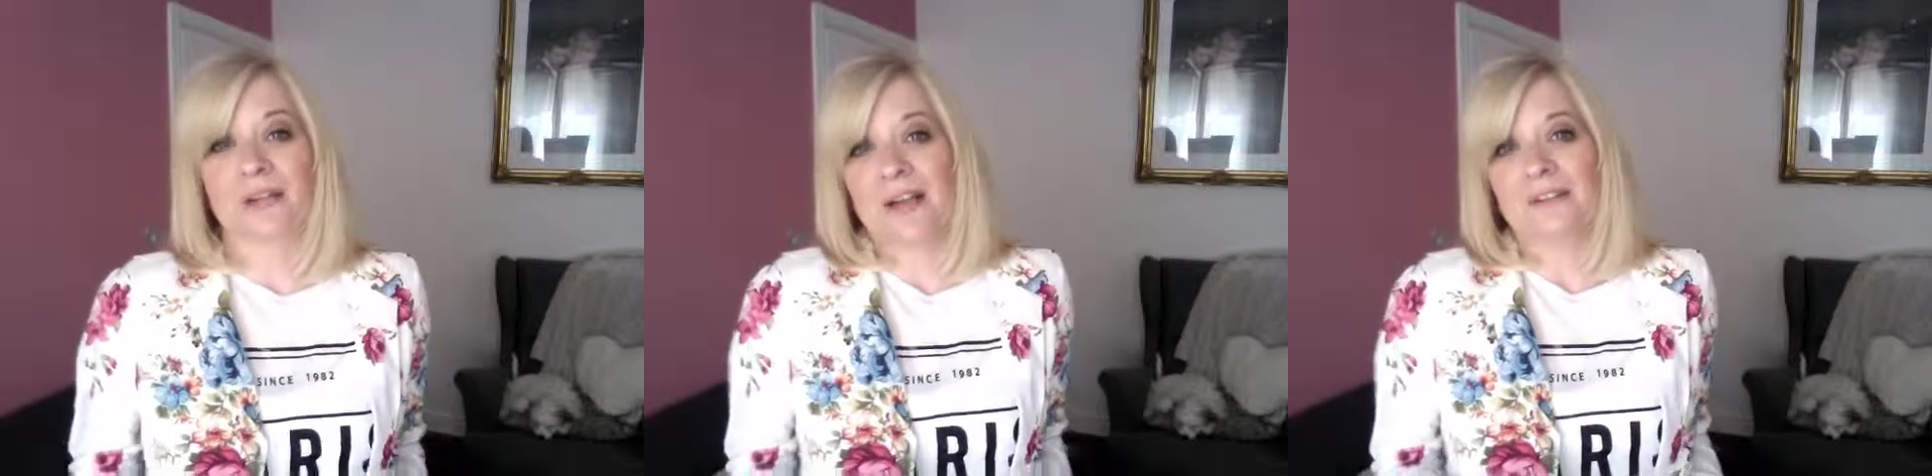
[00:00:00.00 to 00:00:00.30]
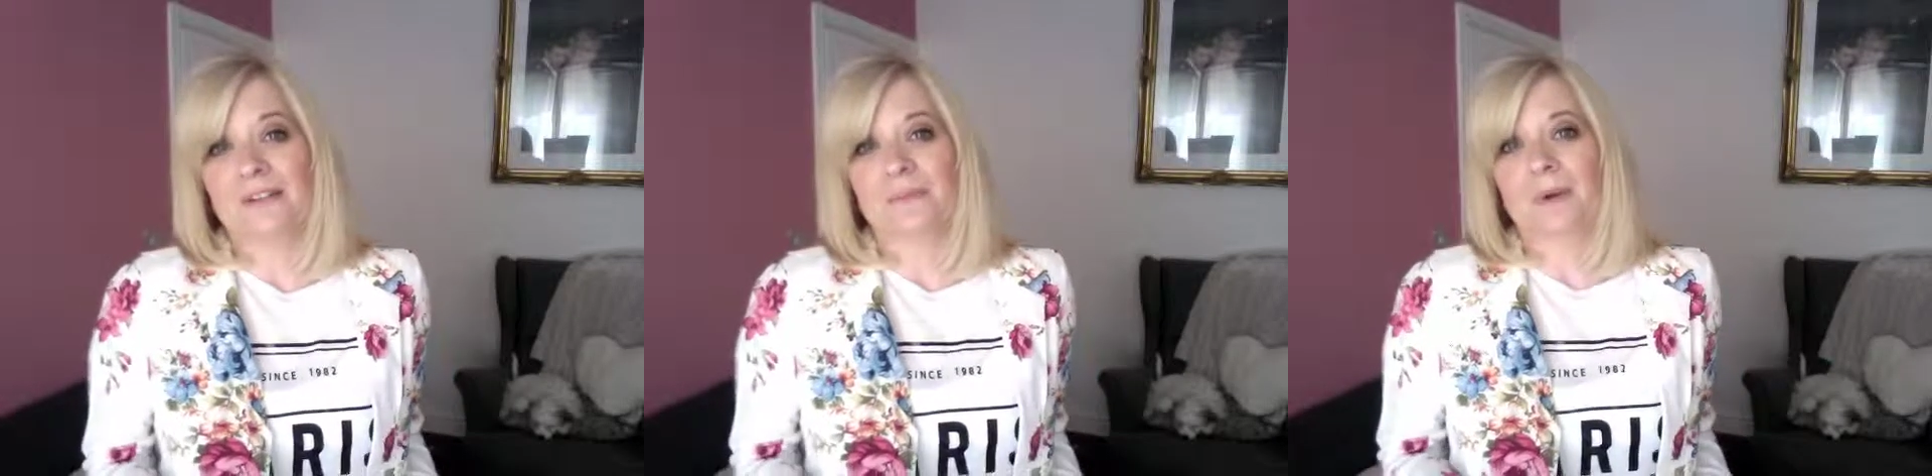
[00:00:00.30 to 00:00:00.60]

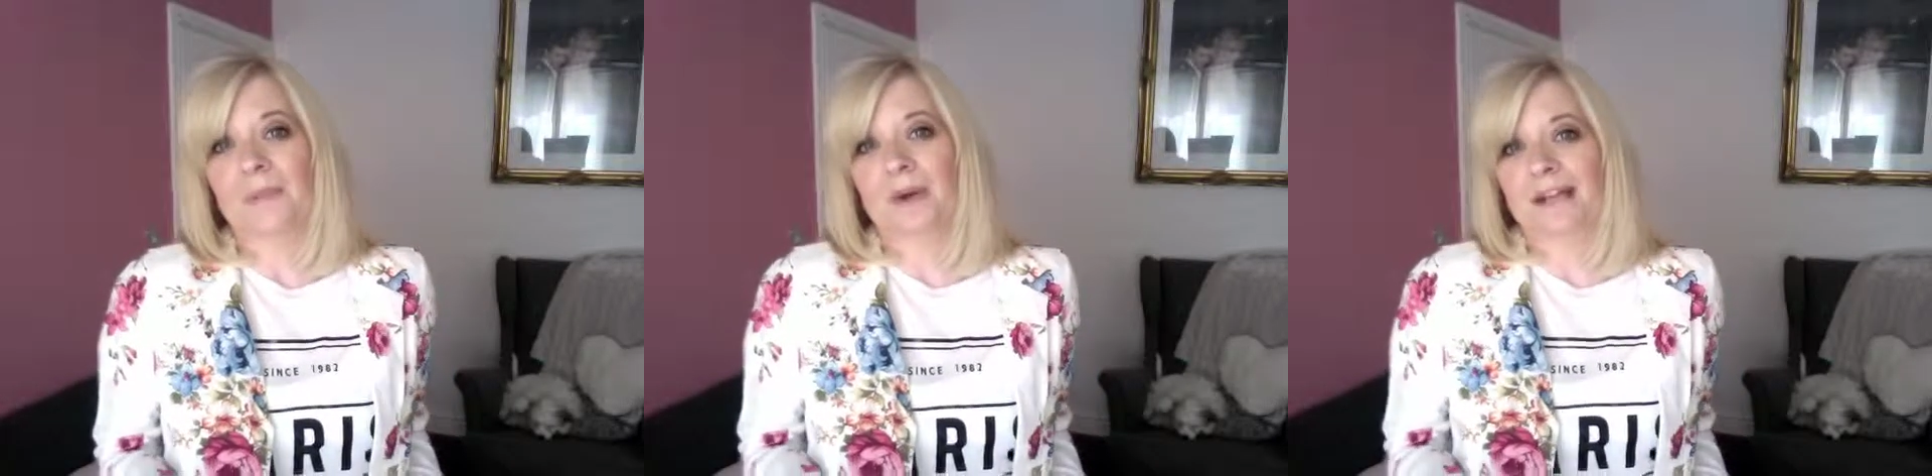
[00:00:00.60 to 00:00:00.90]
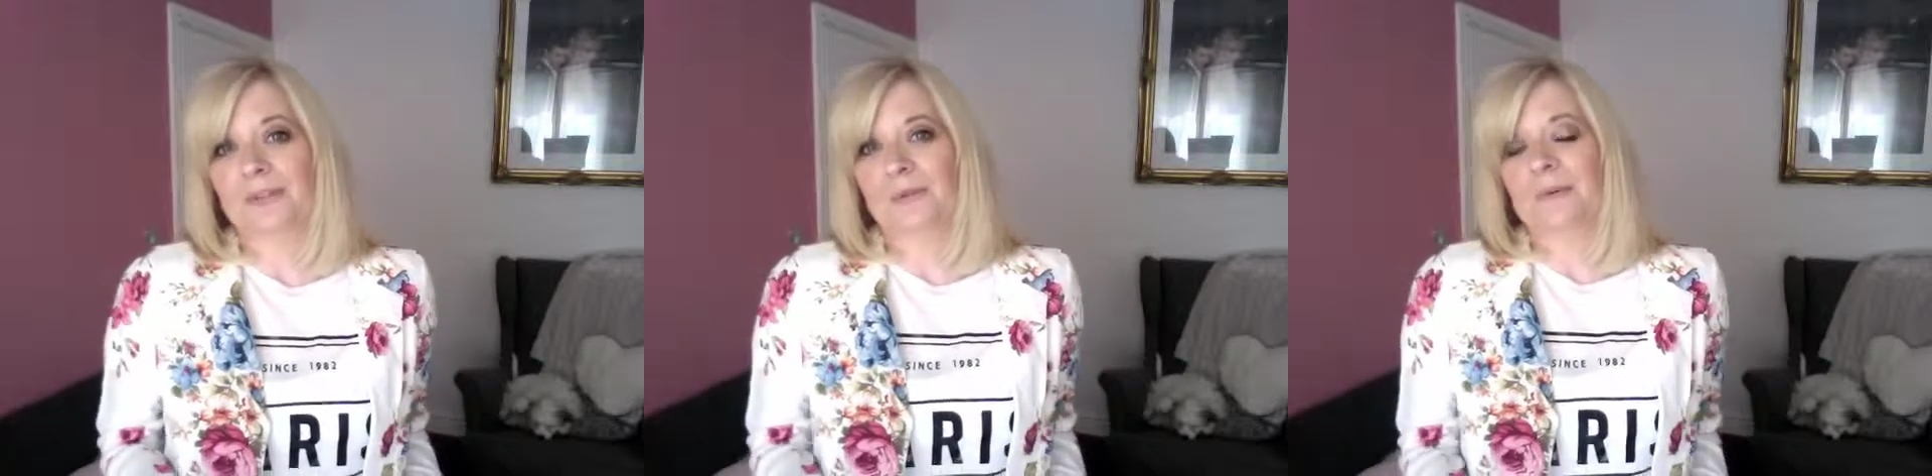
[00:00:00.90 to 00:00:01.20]
clothing for my
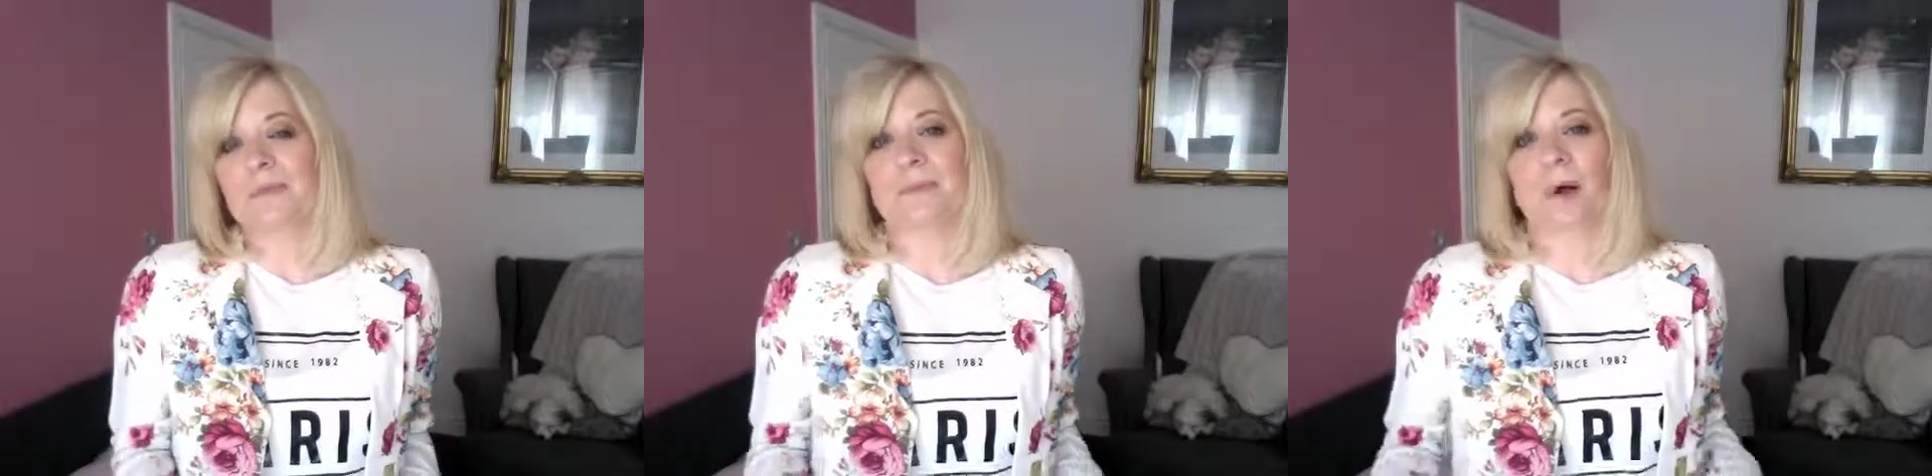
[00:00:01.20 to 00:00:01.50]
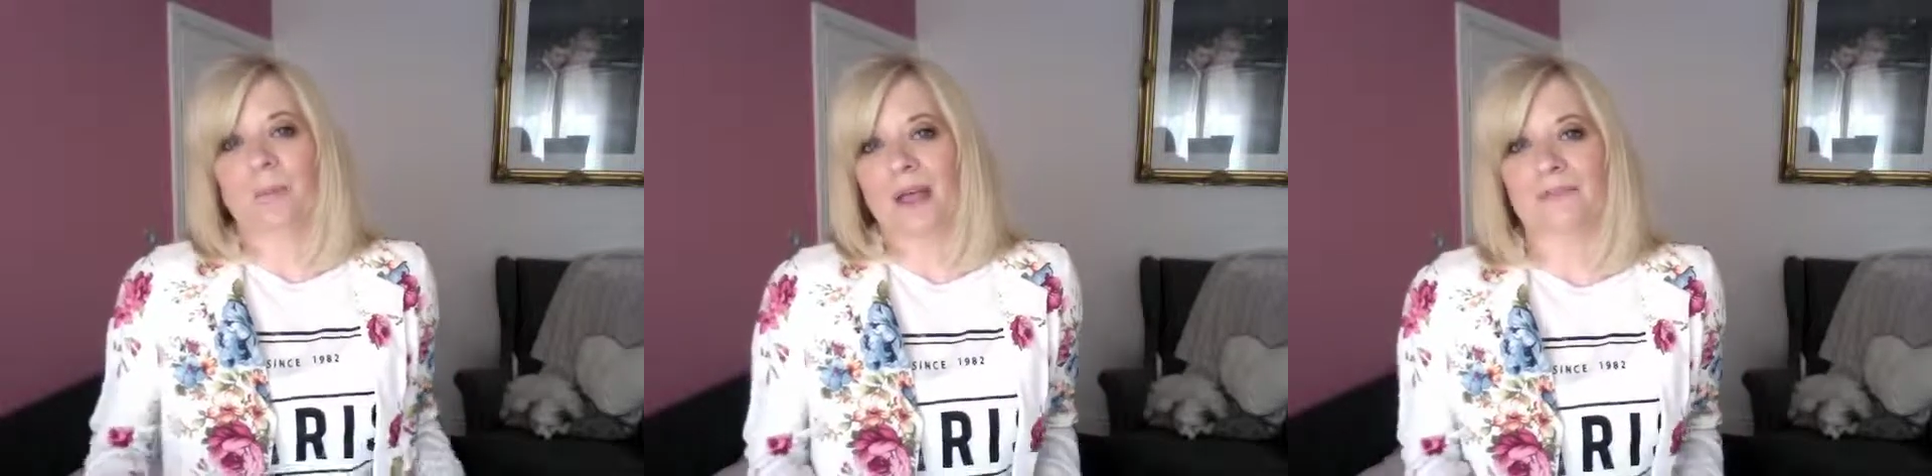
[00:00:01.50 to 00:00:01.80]
bride and groom to
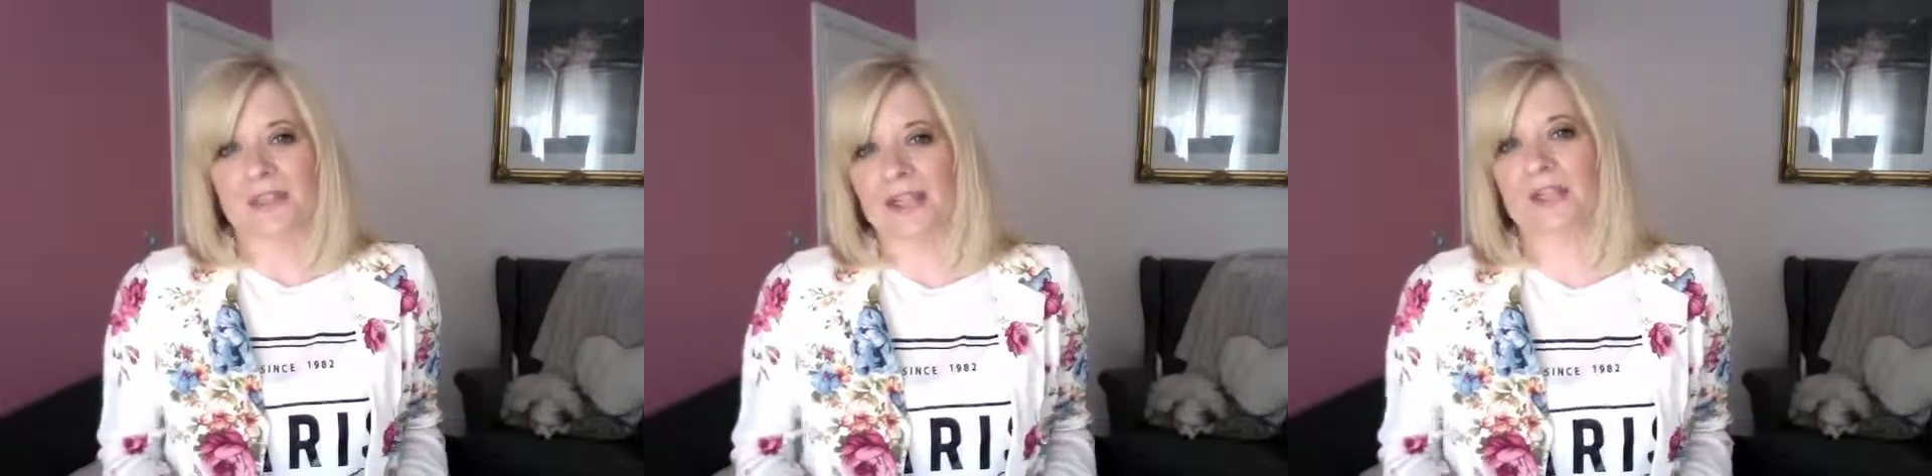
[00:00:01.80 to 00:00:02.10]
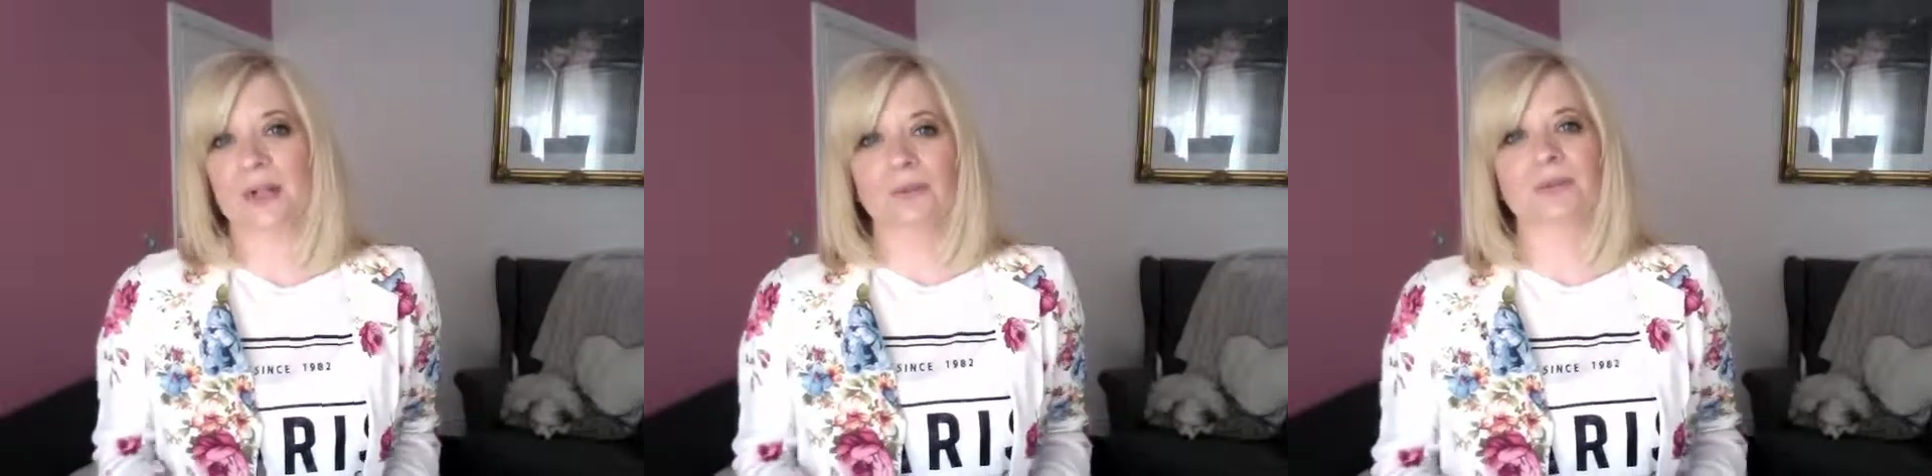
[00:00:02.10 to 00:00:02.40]
pop over their
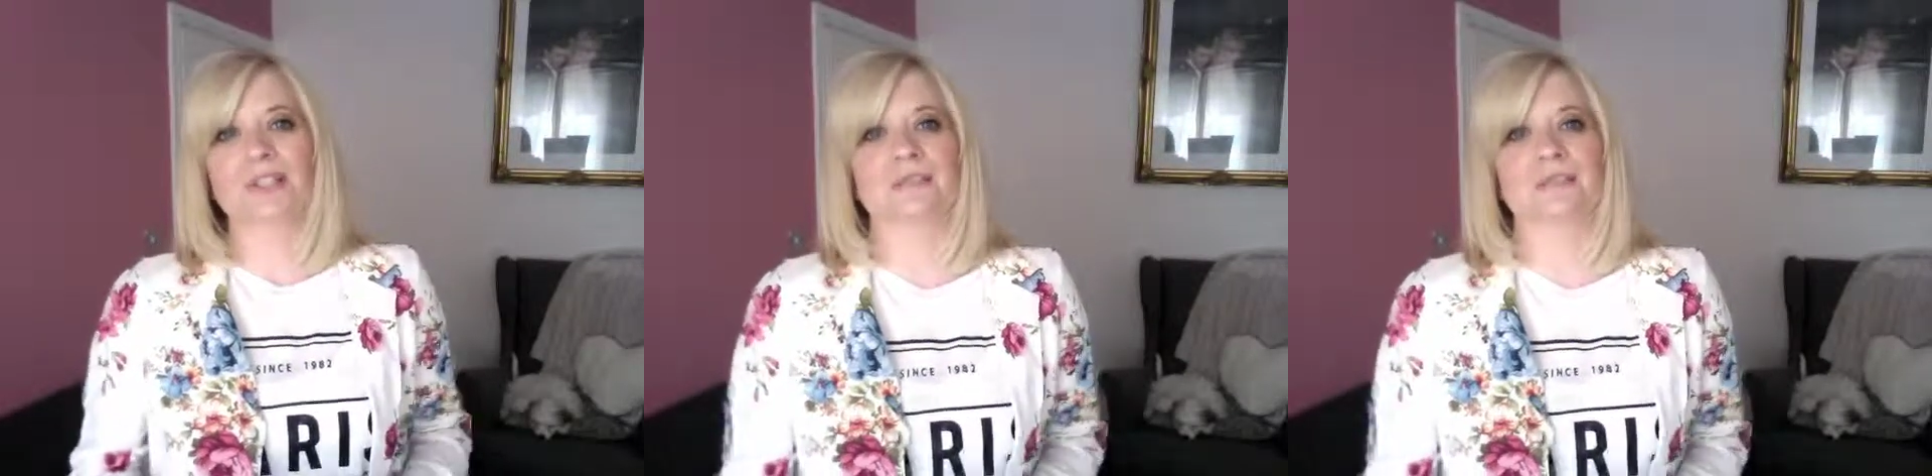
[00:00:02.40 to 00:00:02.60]
shoulders